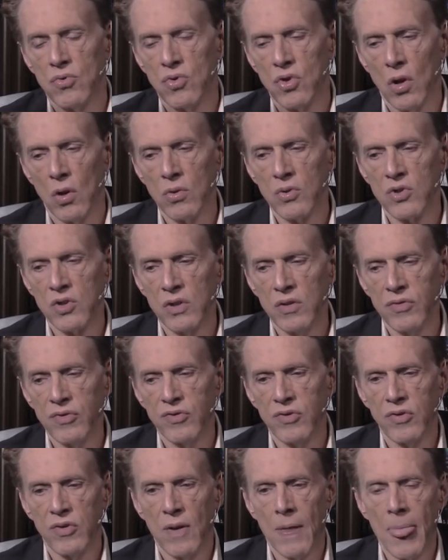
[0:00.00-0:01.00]

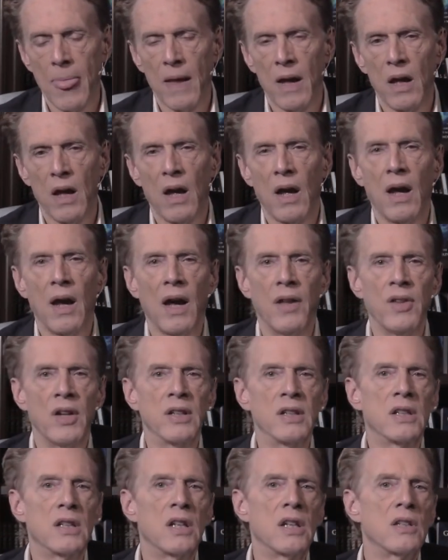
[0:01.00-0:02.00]
Joseph, and
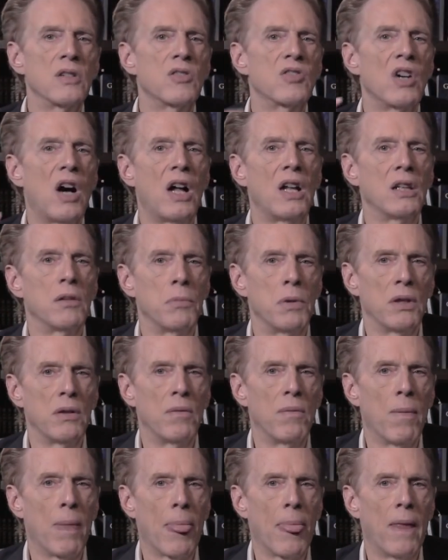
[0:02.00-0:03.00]
then King
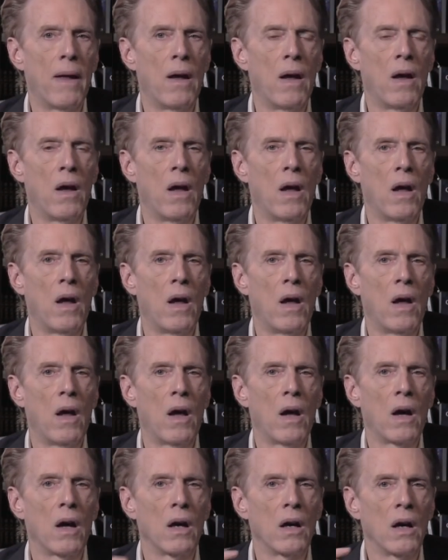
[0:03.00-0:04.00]
Solomon.
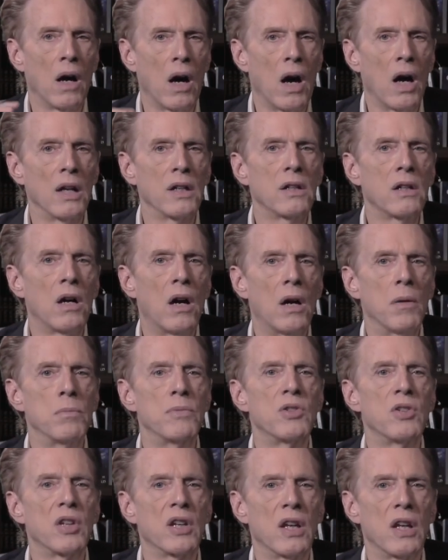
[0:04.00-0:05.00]
God
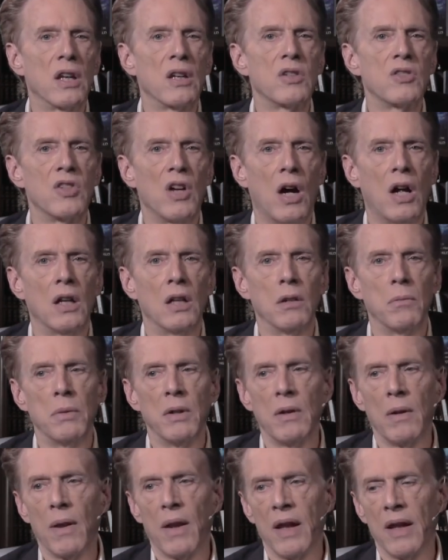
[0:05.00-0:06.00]
comes to King
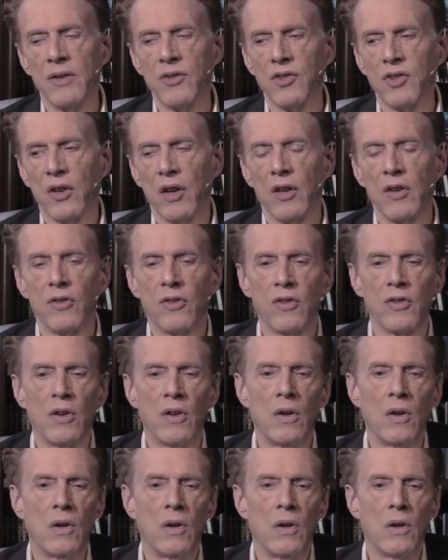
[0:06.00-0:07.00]
Solomon and says,
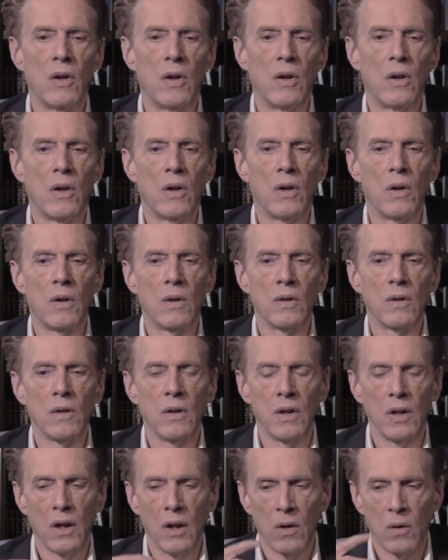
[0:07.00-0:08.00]

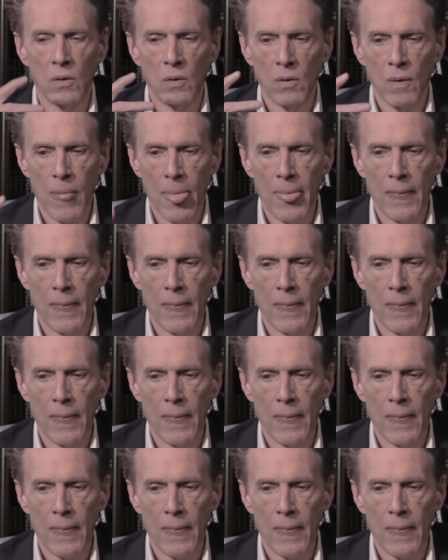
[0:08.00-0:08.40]
you know,